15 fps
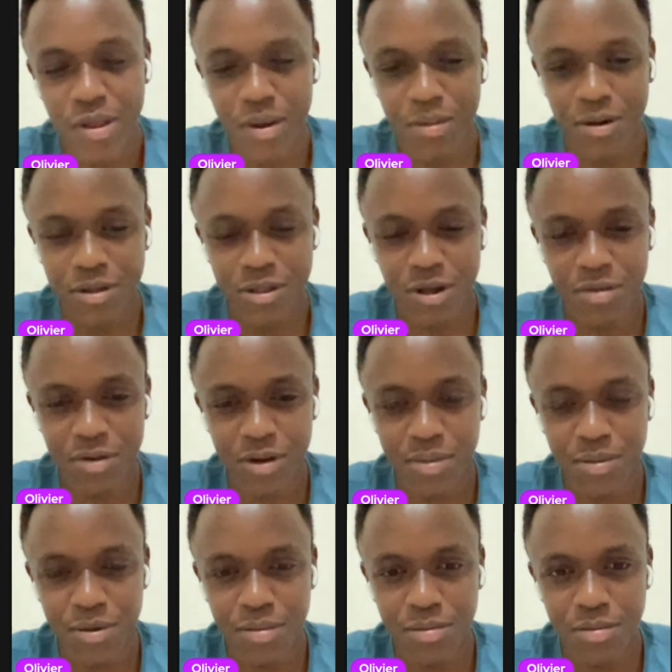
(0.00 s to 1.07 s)
they're mostly
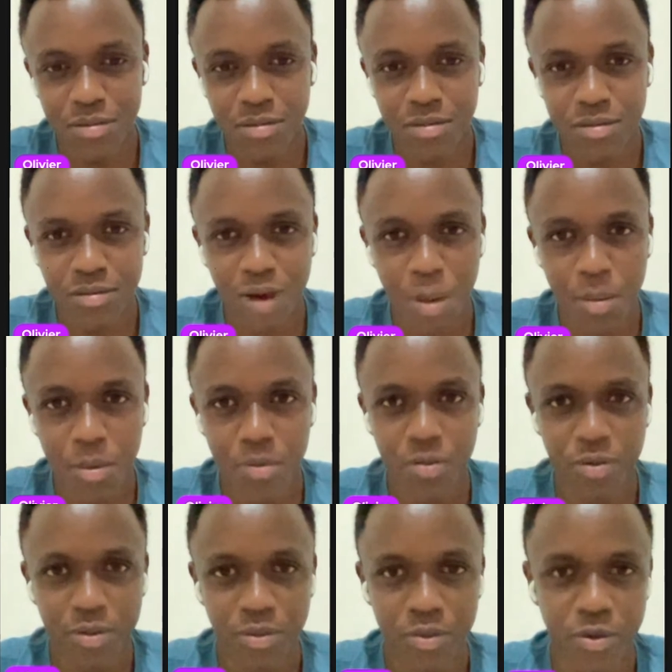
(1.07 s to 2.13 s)
available, um,
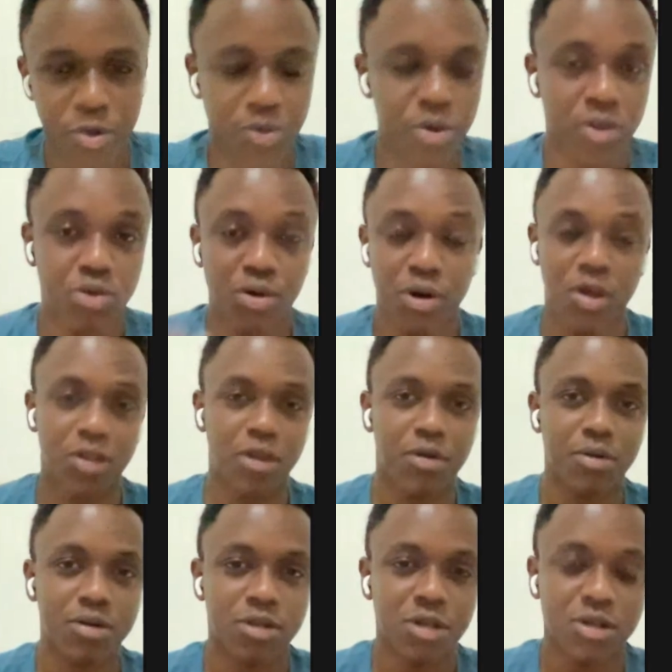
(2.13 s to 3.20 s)
since we are talking in the
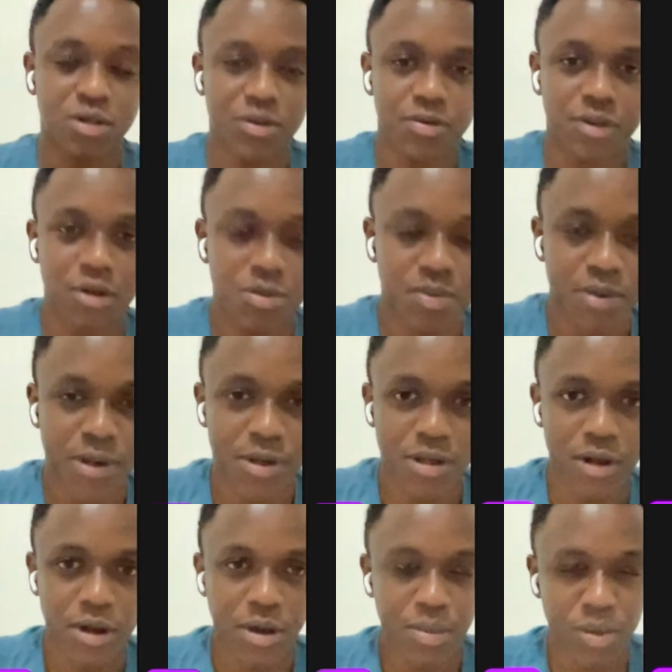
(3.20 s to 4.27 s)
context of these big
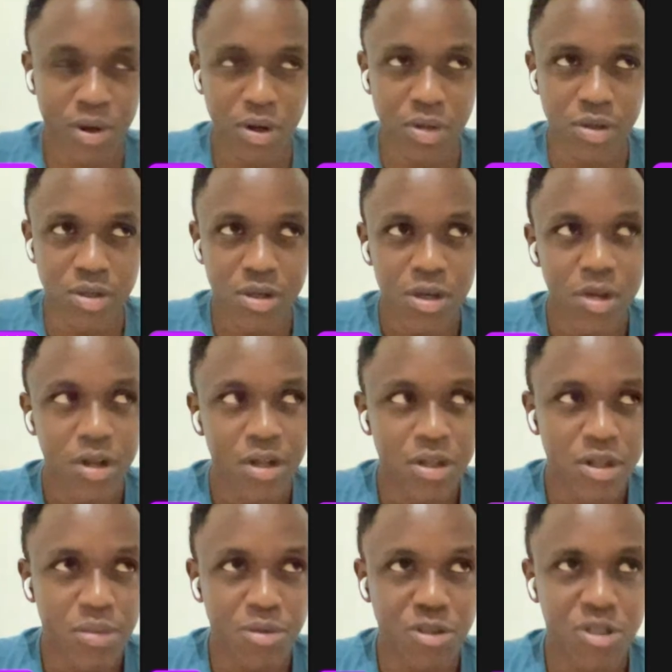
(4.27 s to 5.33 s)
tech companies.
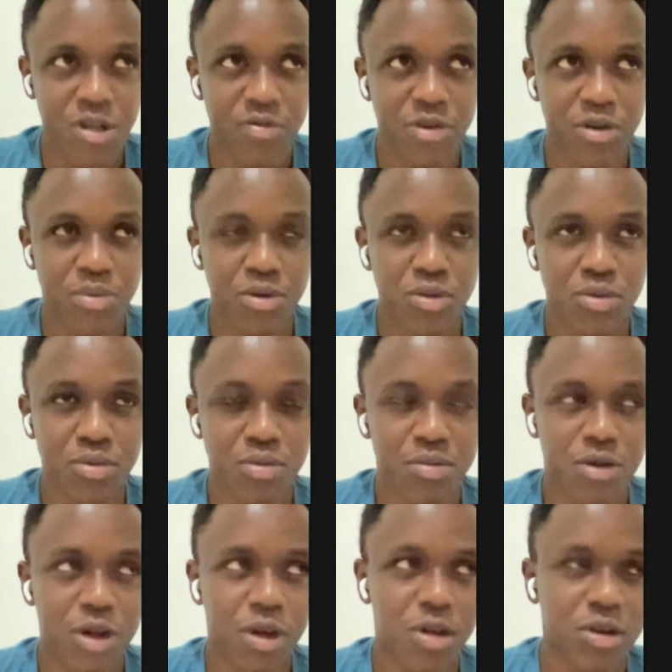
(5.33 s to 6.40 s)
they're mostly available to
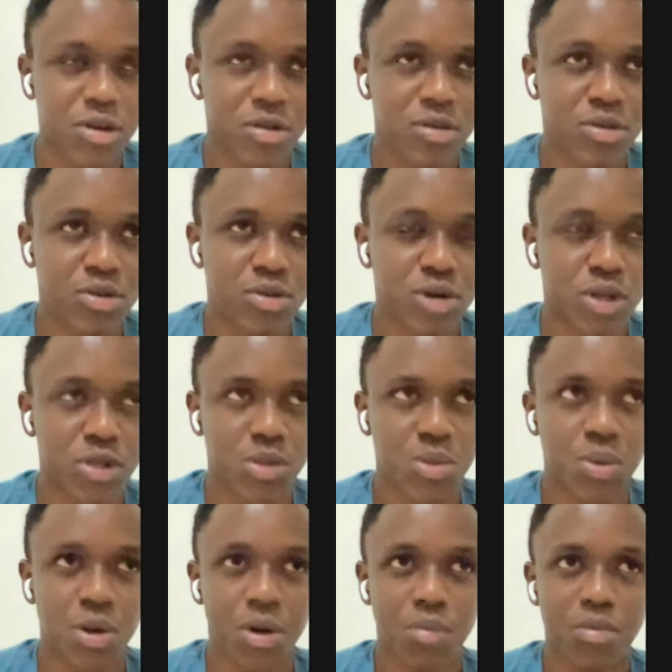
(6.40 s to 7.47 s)
like students
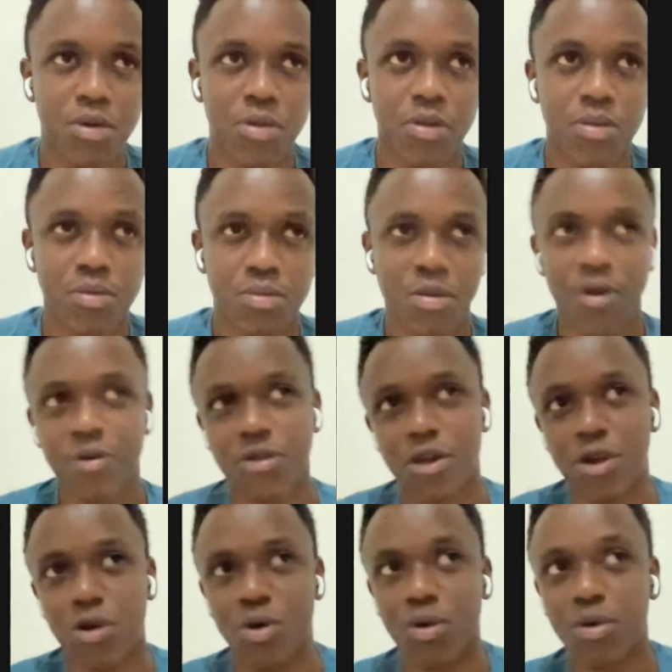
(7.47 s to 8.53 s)
who are based
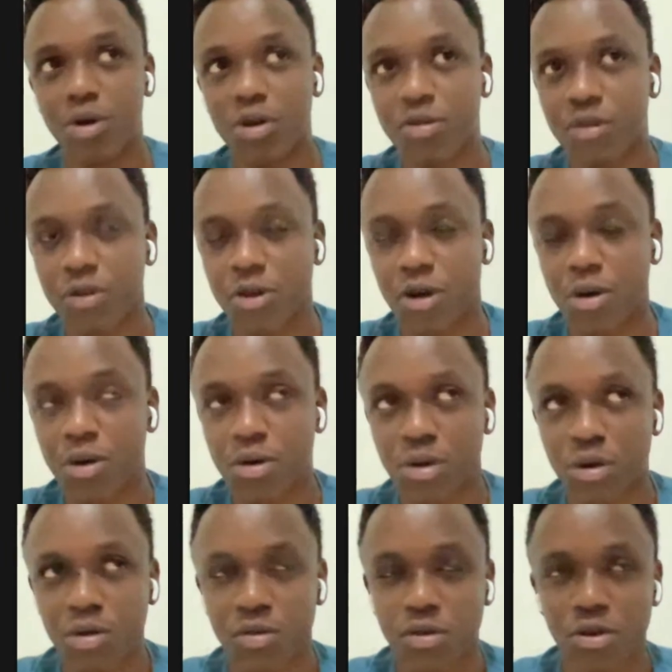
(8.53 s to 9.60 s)
in London if it's a
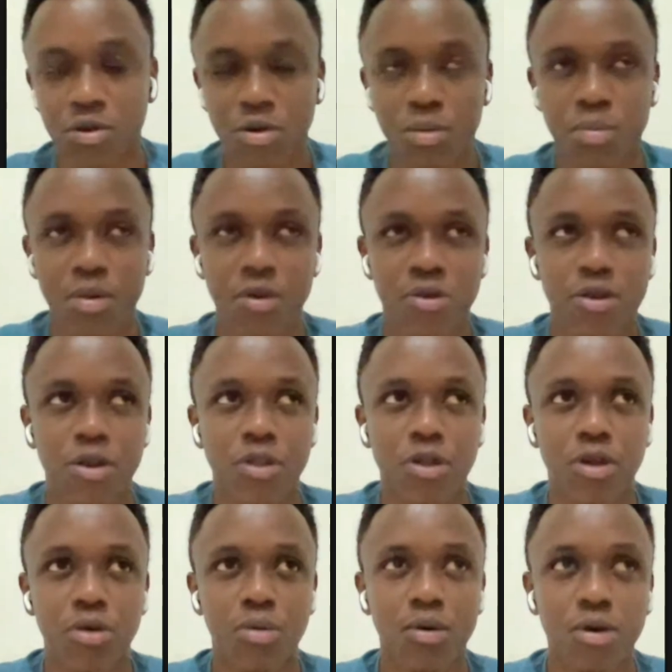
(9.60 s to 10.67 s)
London office, or based in
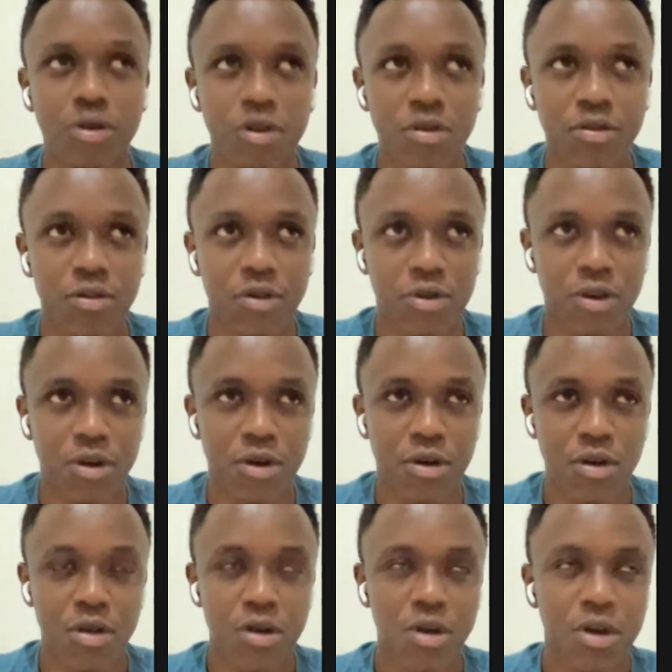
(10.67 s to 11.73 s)
the US if it's a